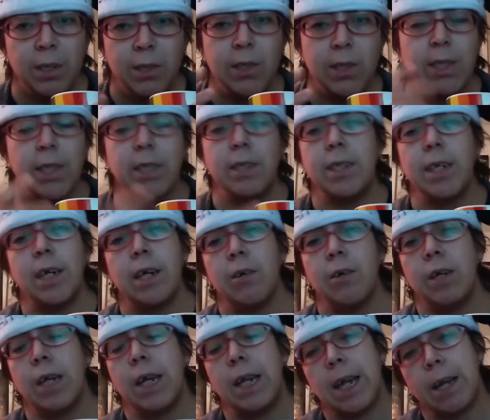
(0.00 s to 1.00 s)
sit
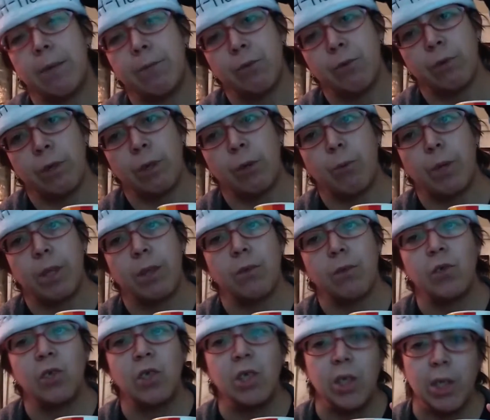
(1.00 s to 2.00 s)
down and have a drink with,
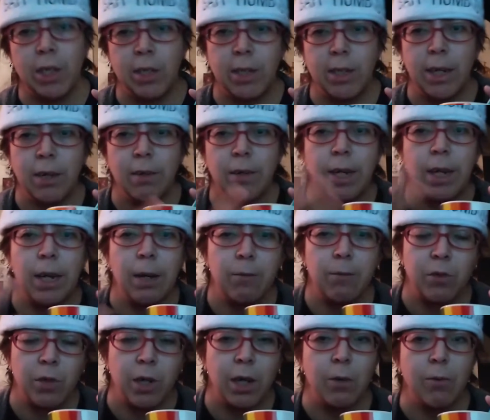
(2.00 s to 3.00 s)
or sit down and
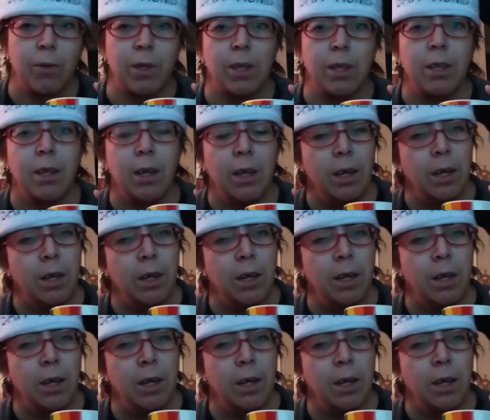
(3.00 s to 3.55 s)
have a talk with?